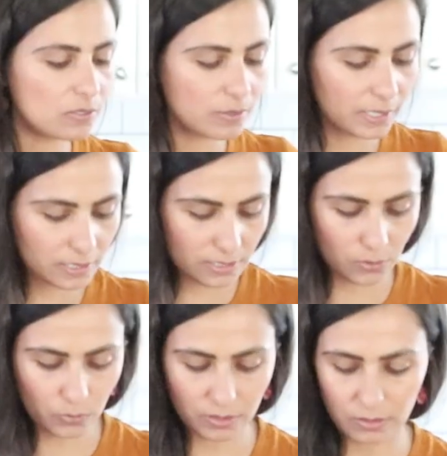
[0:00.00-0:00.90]
The next
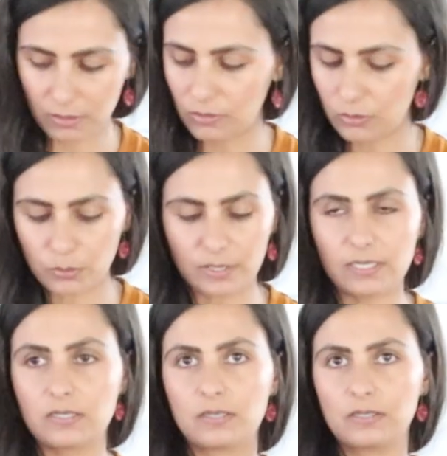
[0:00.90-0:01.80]
thing we're going to do
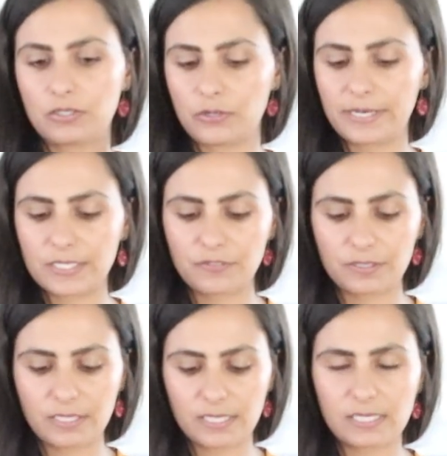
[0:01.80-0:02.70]
is transfer
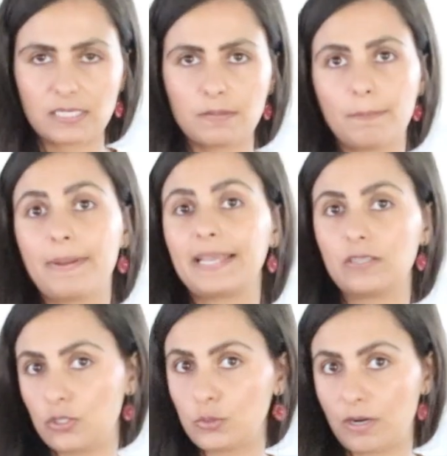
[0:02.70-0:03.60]
this back
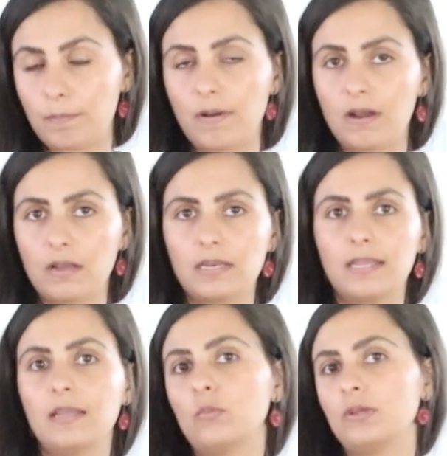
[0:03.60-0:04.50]
into our pot,
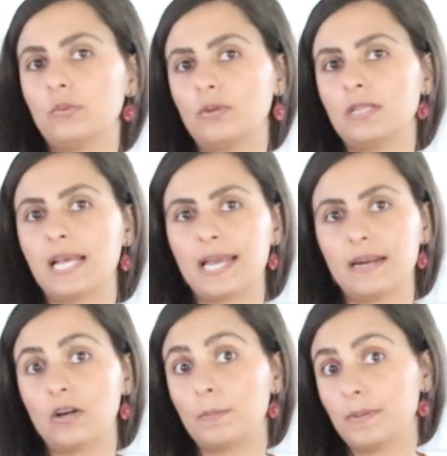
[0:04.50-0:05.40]
and we will add our